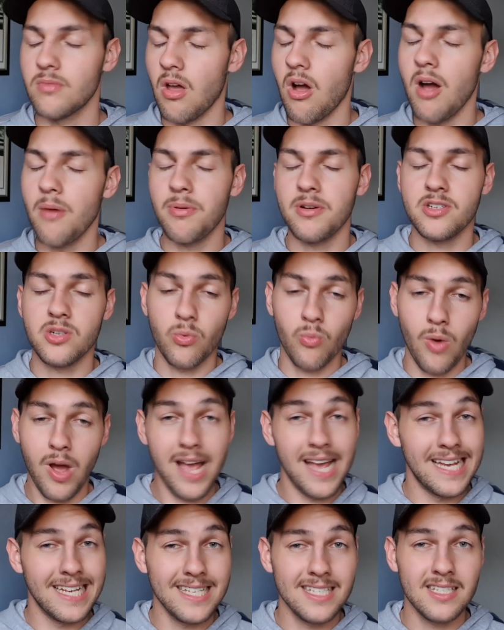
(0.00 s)
pressure
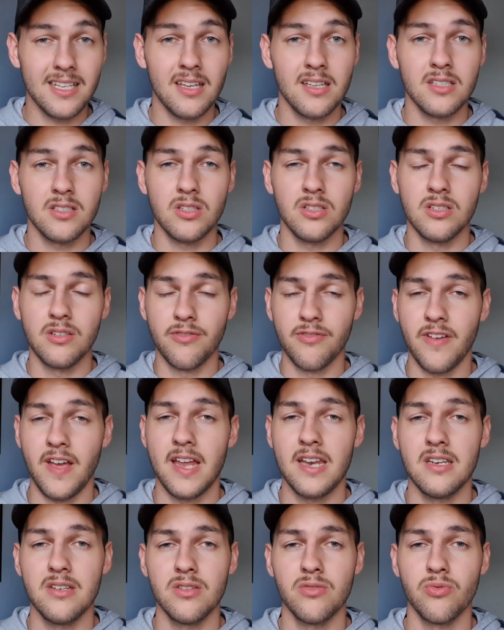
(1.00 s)
ways to
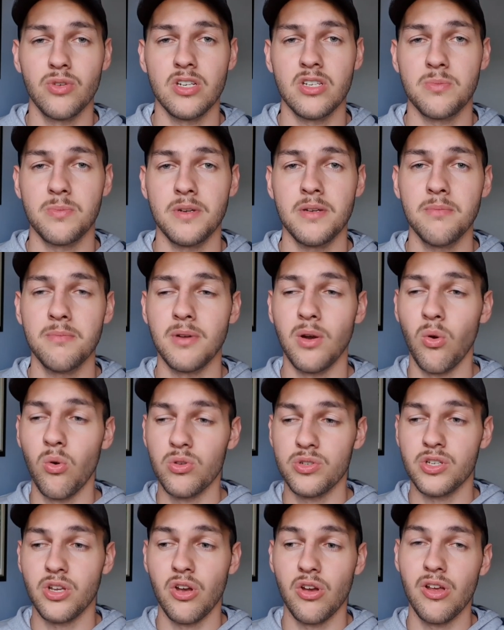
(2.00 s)
defend Richmond, but
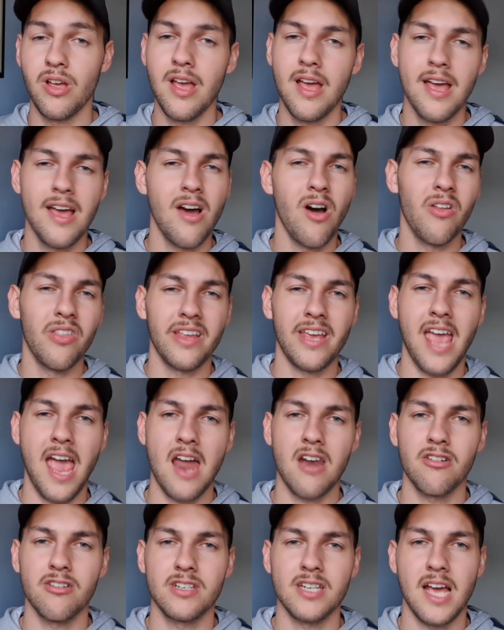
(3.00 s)
also on the
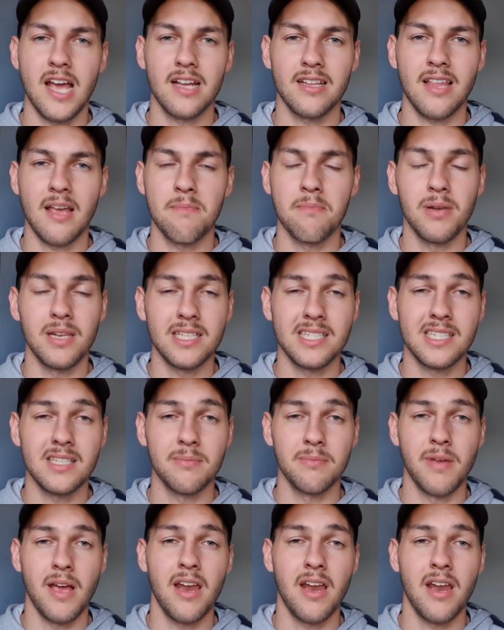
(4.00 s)
counter attack they blitzed them.